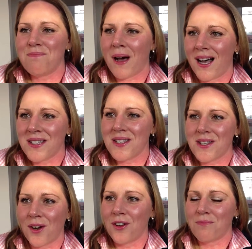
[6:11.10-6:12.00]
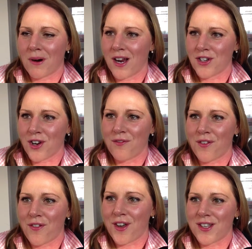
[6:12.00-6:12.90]
passes the olive branch over
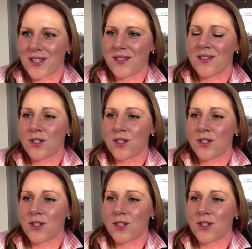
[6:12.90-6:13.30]
first?